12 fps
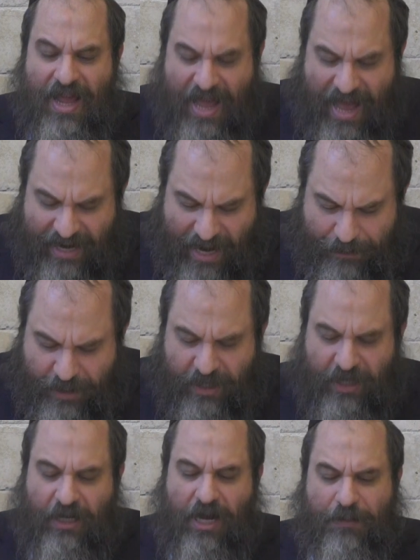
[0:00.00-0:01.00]
and I'm
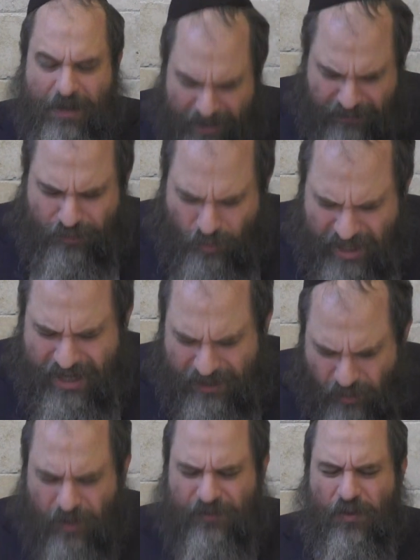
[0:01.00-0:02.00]
gonna read
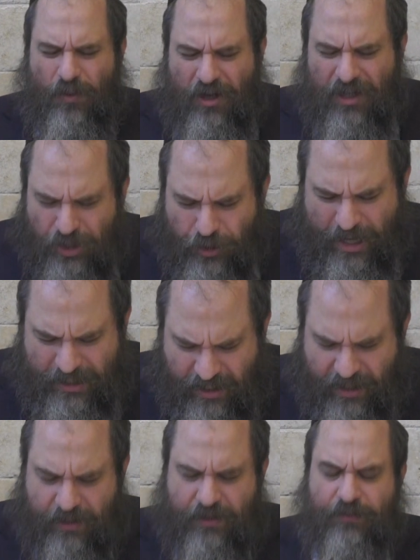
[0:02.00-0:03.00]
it word for word and
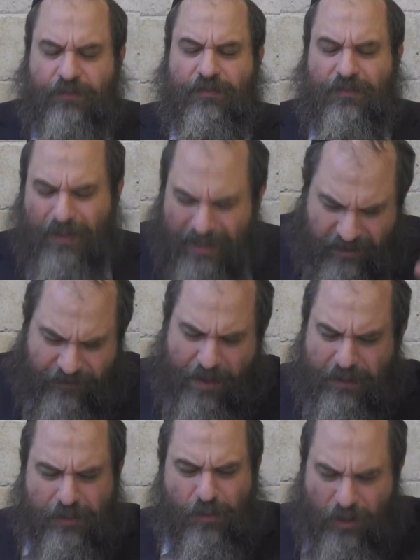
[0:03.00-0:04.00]
translate it. It's a
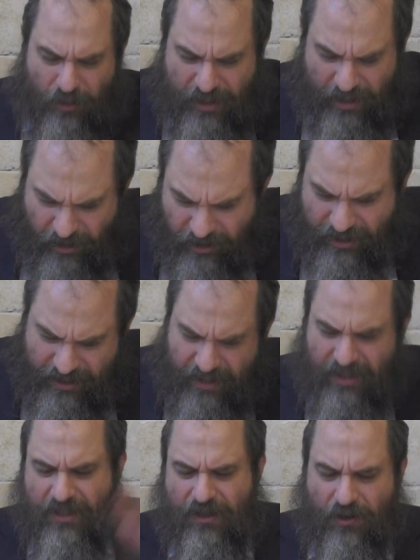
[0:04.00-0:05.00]
famous one. Those that learned
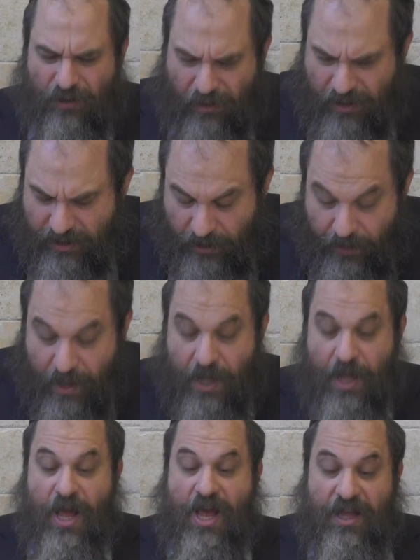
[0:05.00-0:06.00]
Chassidus don't know this.
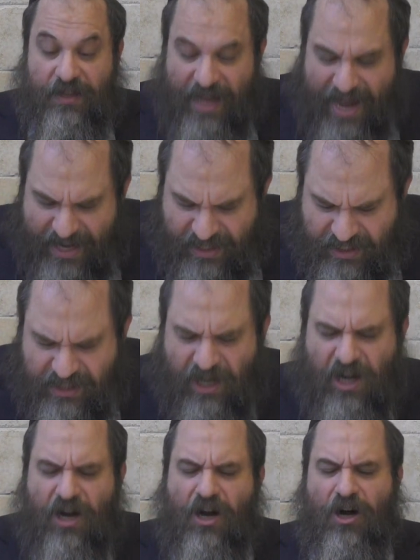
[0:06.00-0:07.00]
The Ein
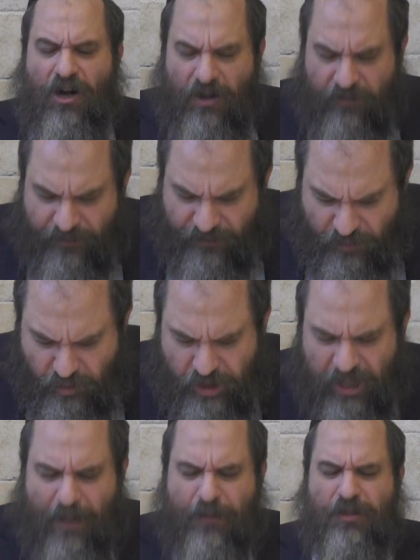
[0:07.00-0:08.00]
Sof Hu
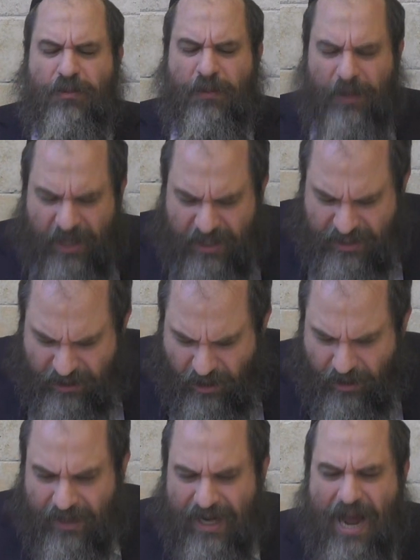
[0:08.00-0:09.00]
Shleimus Mibli
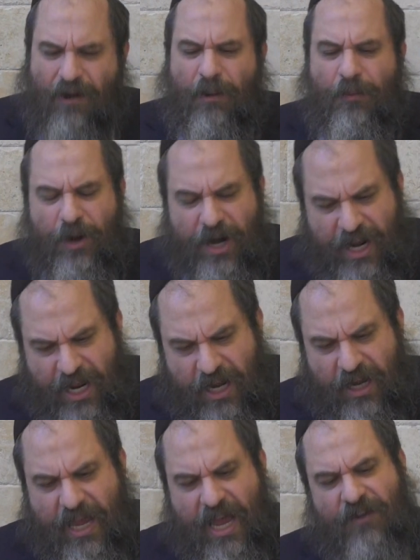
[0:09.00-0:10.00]
Chisaron. Now I'm
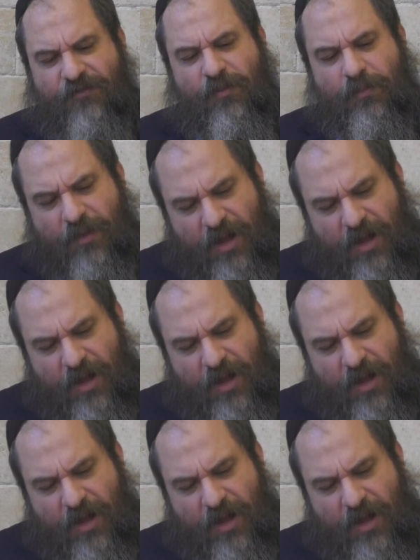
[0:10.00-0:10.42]
reading again from